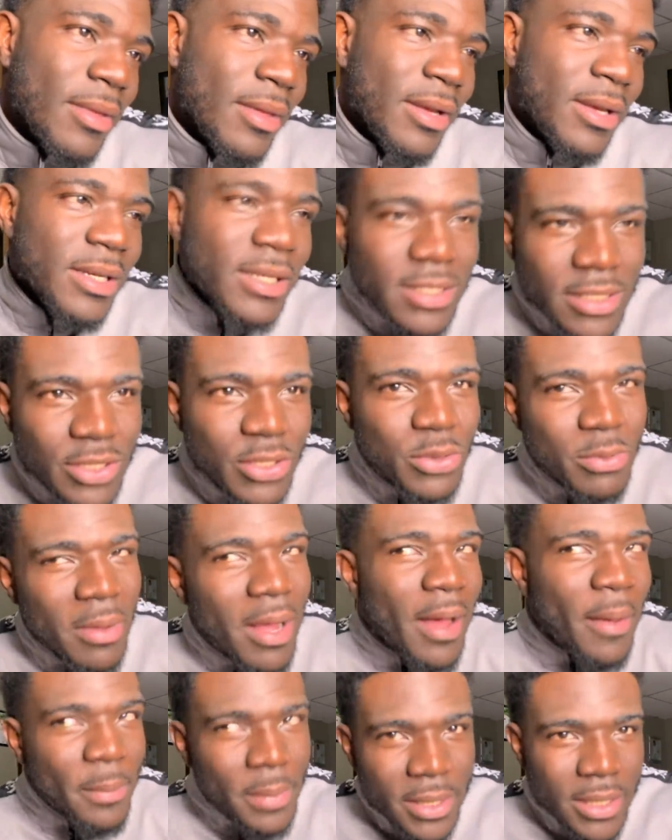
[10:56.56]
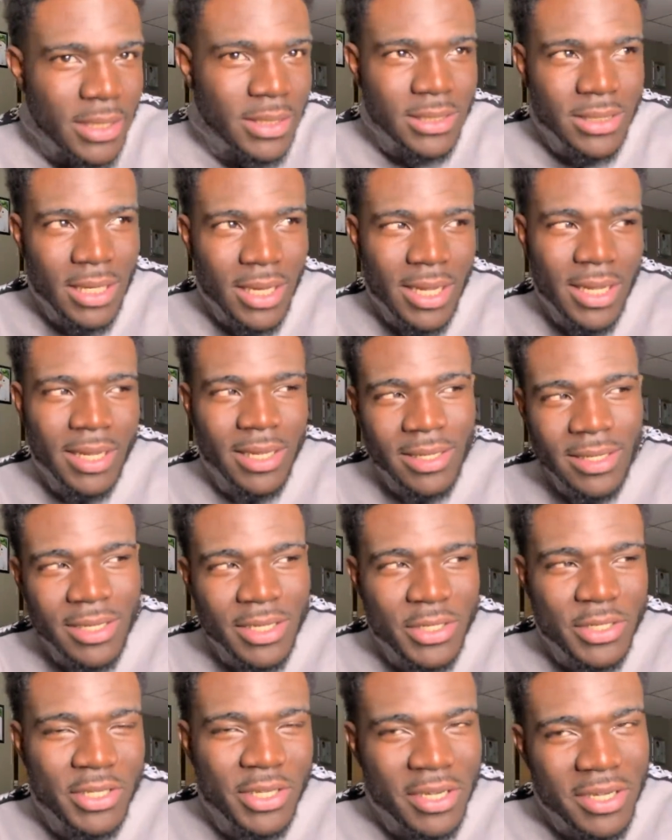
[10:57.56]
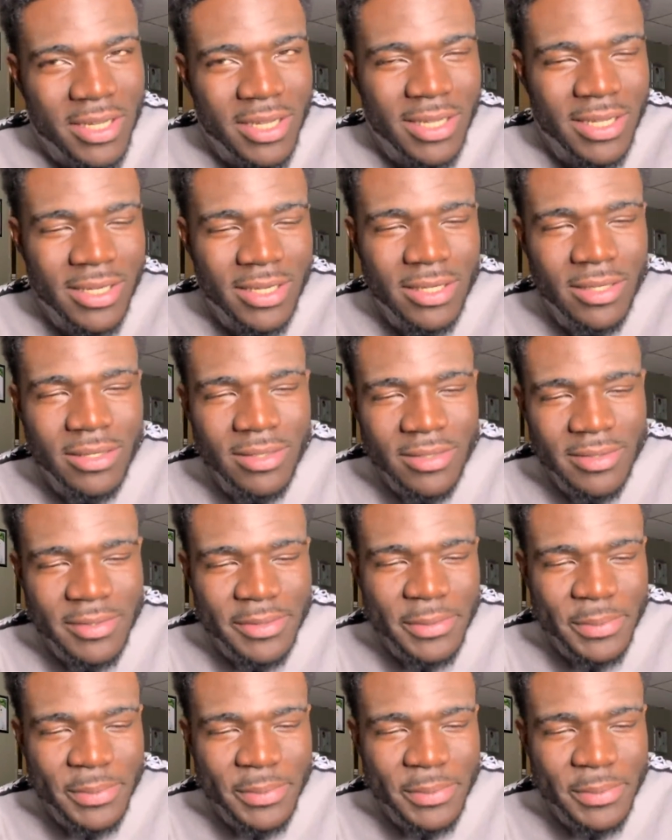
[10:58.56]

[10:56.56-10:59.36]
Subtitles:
Cause you my like Lil Durk in India.